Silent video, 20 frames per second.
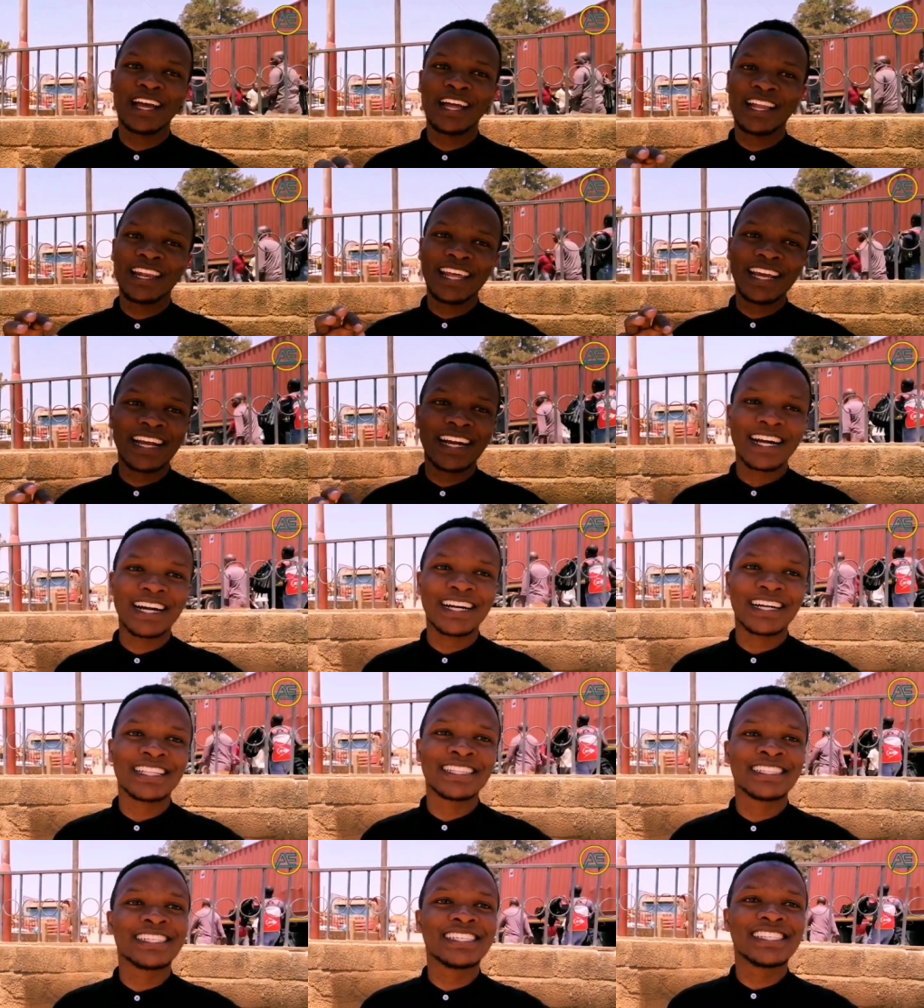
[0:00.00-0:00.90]
Like,
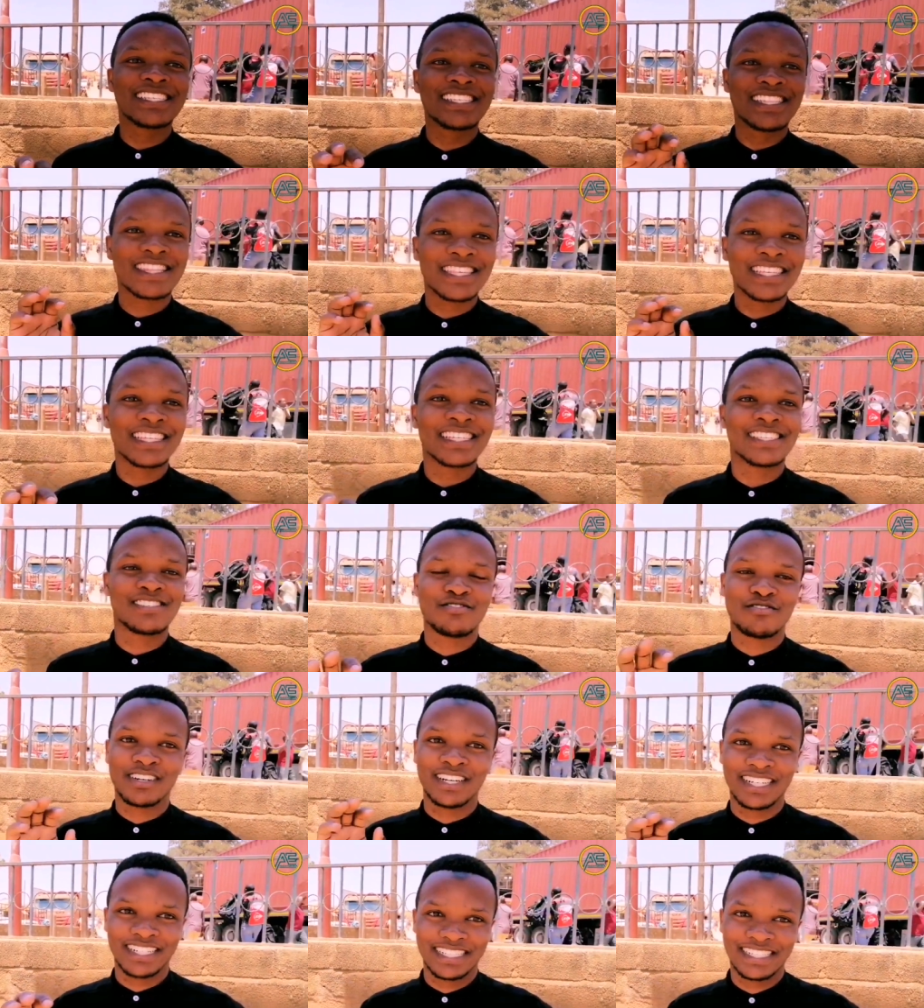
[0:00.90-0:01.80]
this thing is
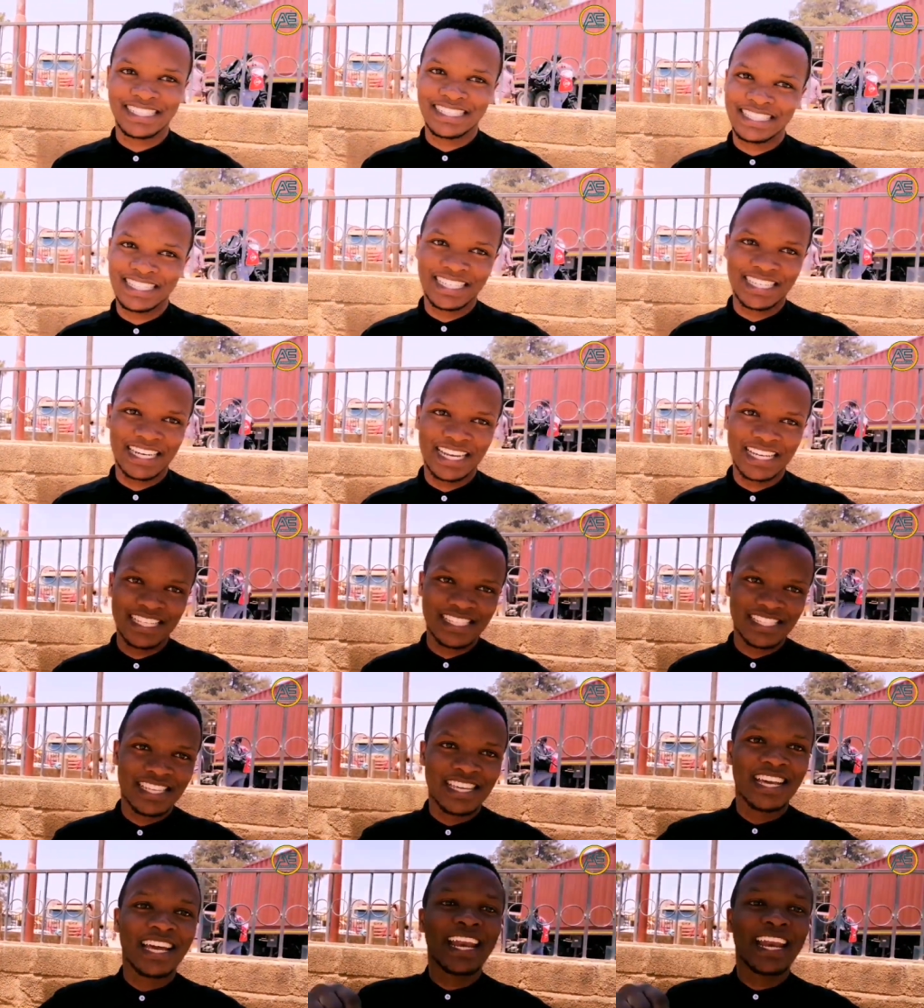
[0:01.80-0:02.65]
really ridiculous.